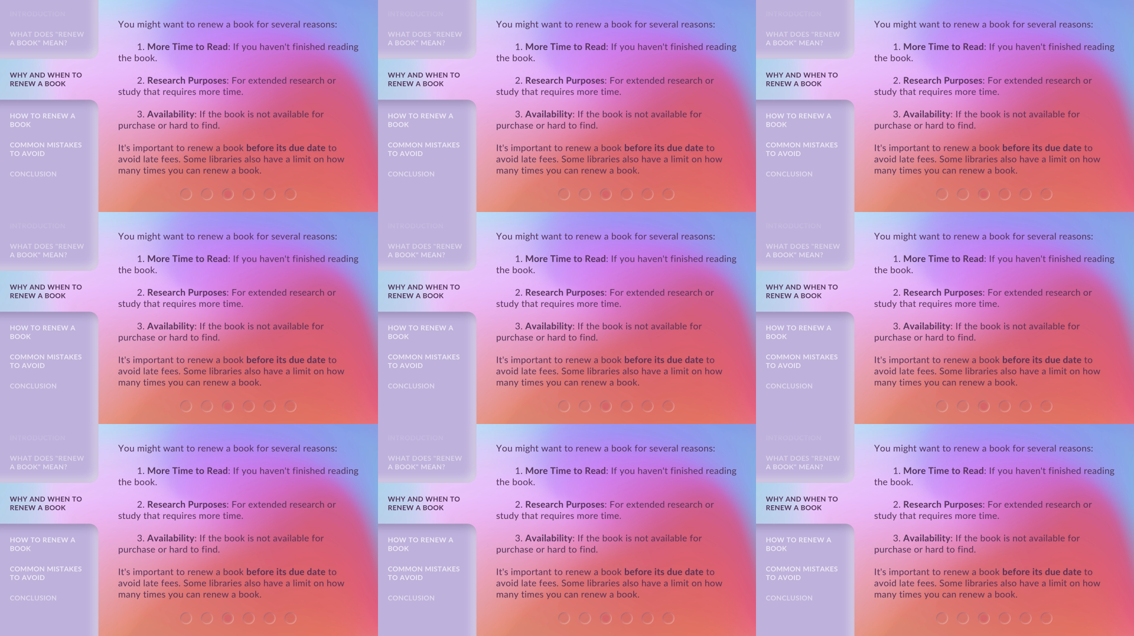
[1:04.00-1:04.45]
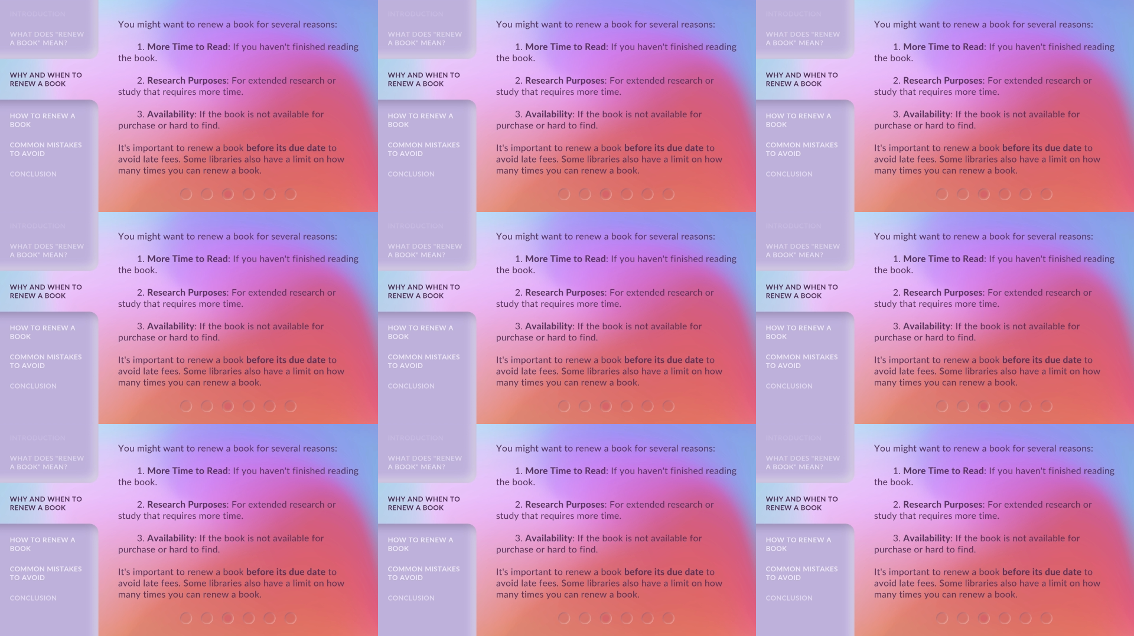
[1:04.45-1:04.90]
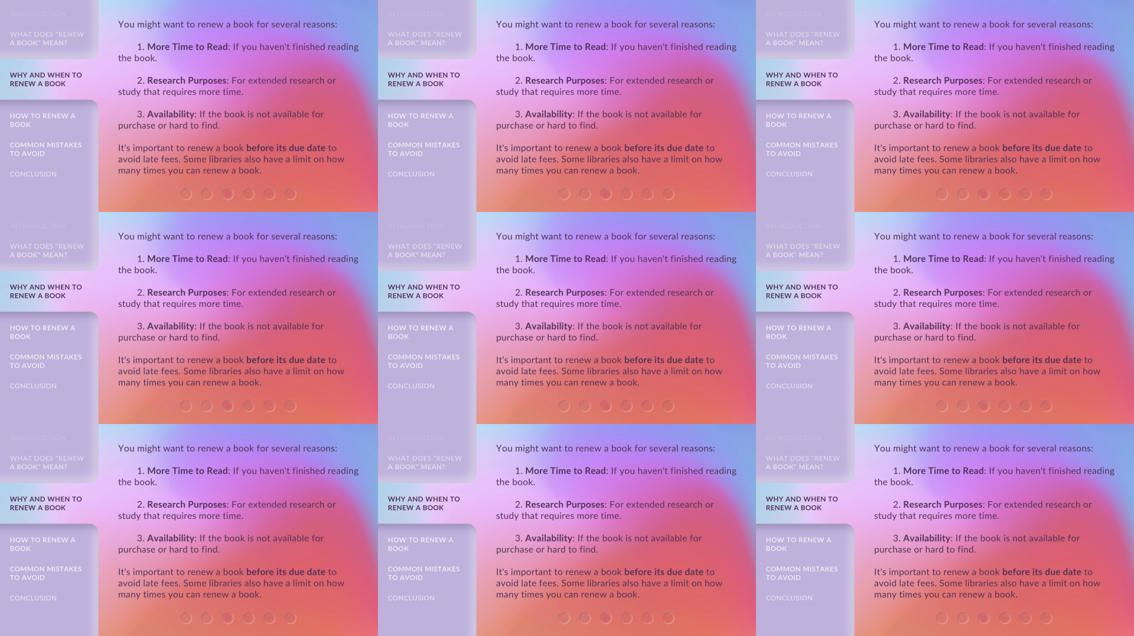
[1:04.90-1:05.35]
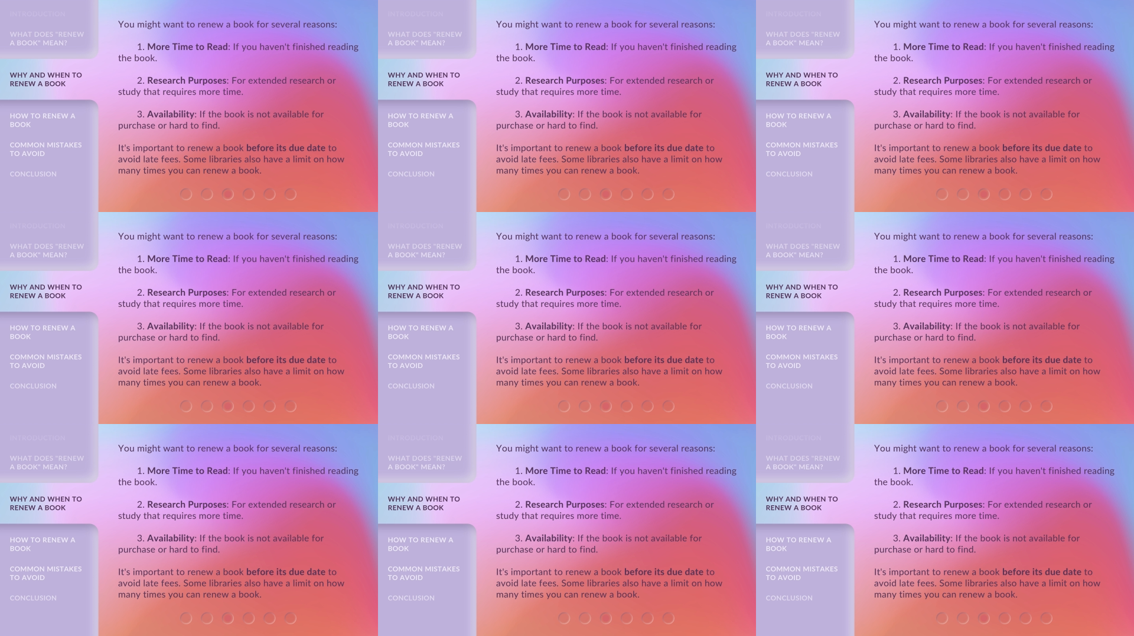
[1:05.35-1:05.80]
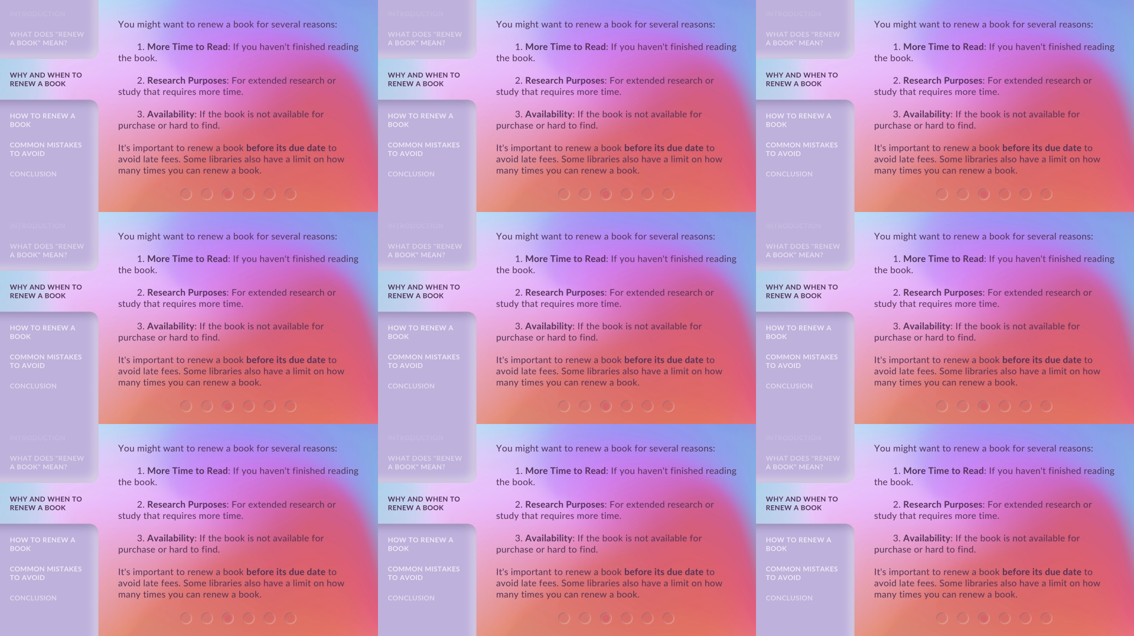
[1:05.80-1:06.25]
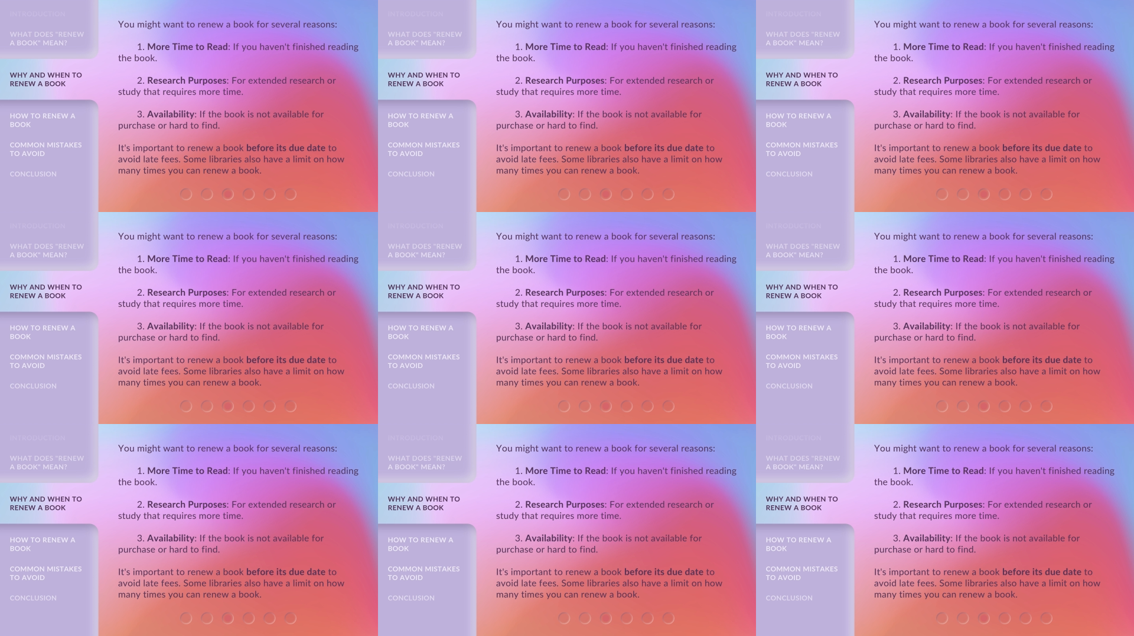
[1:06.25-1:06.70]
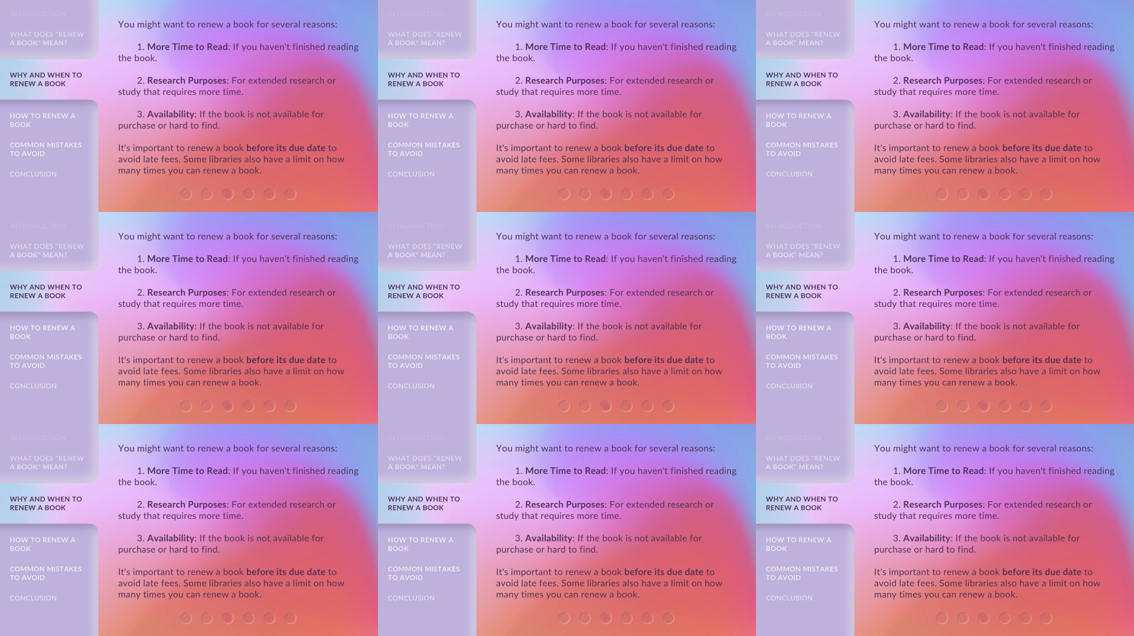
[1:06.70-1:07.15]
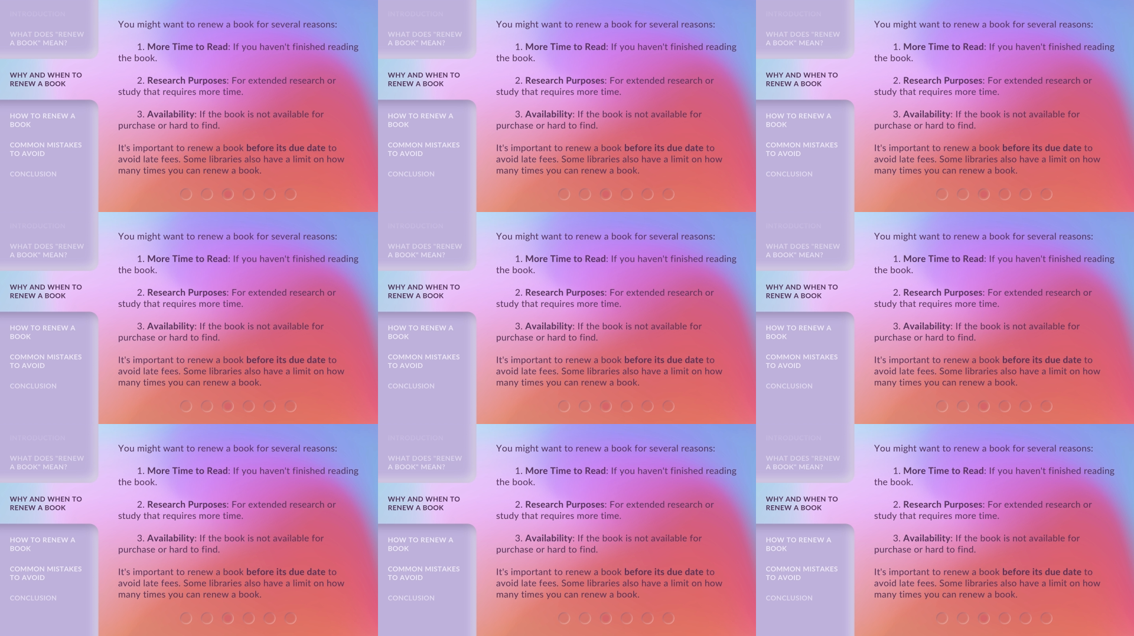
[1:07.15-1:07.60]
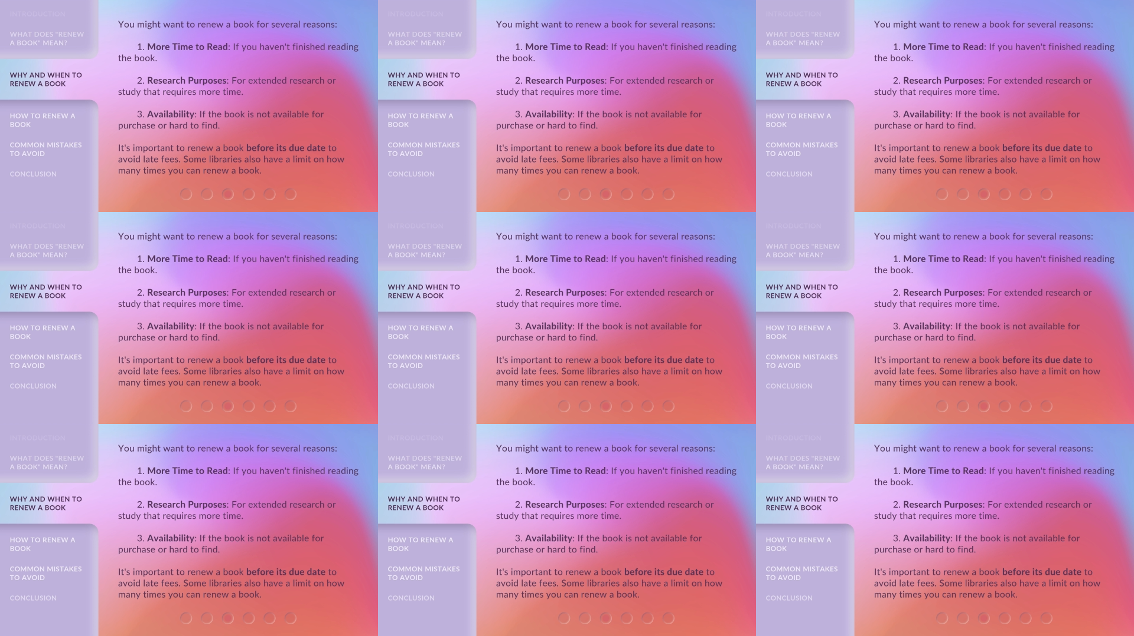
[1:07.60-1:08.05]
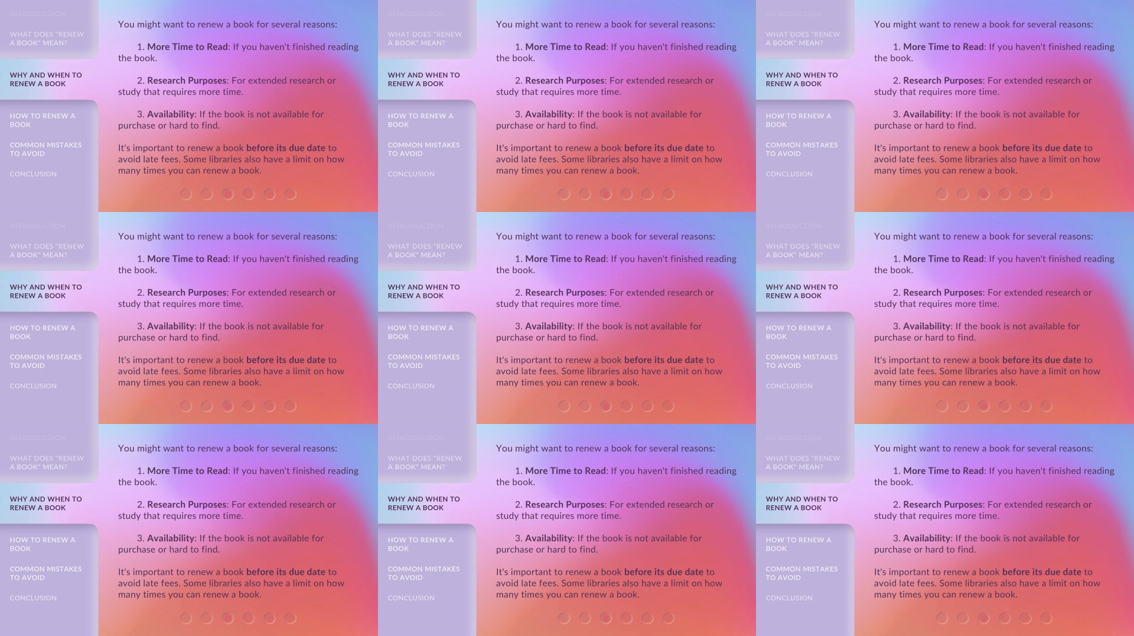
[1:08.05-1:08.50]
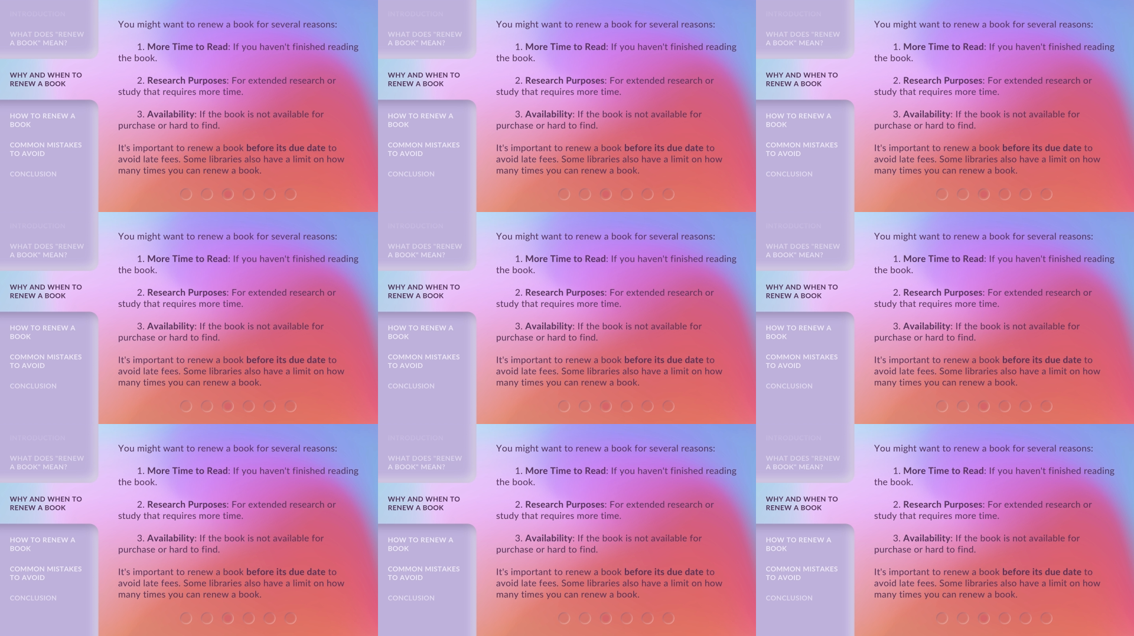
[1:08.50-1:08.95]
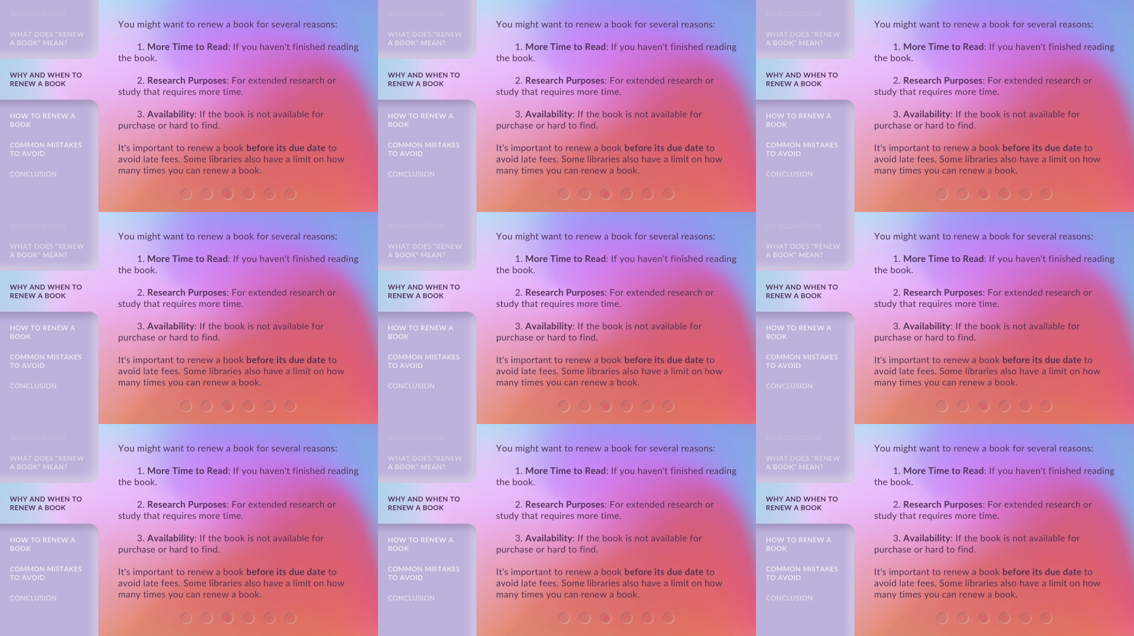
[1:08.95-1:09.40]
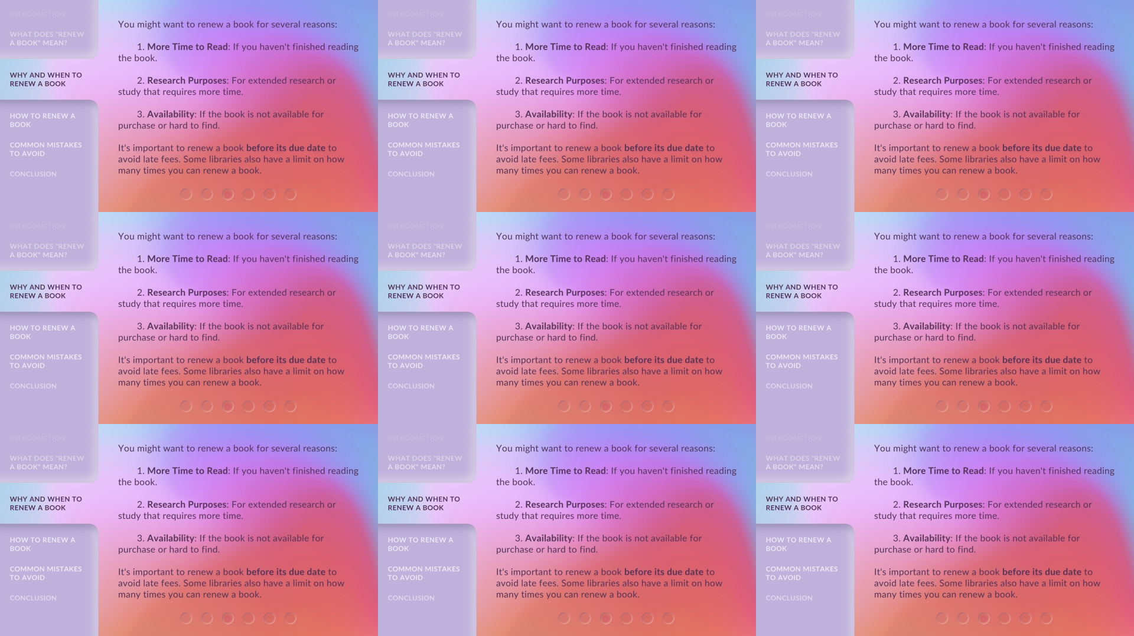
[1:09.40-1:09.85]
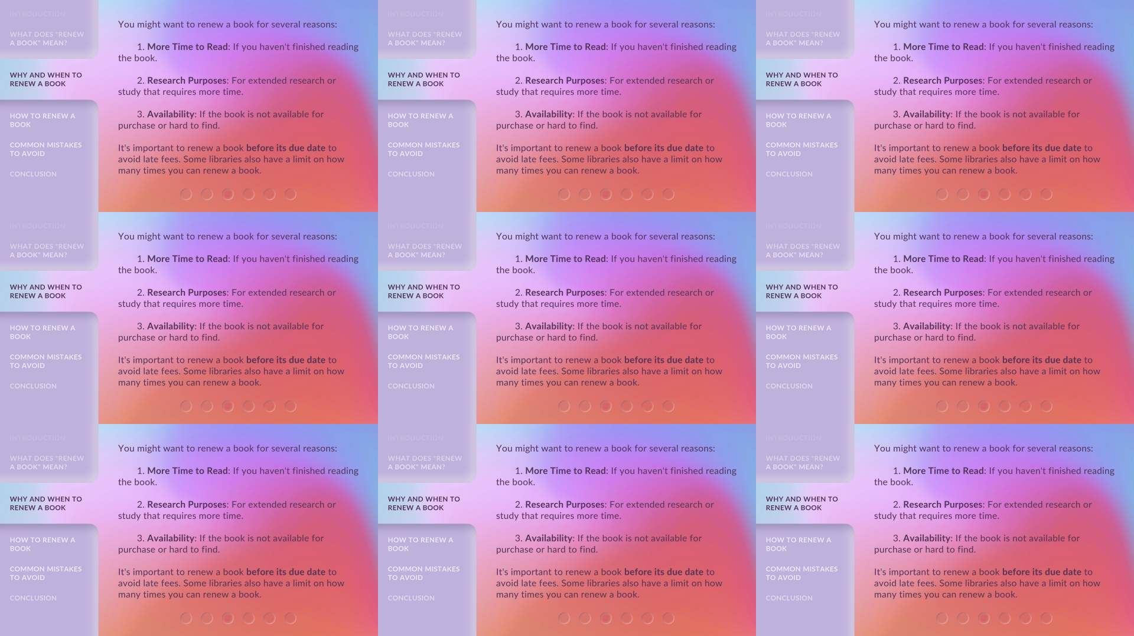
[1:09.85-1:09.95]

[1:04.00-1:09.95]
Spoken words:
(no speaker visible)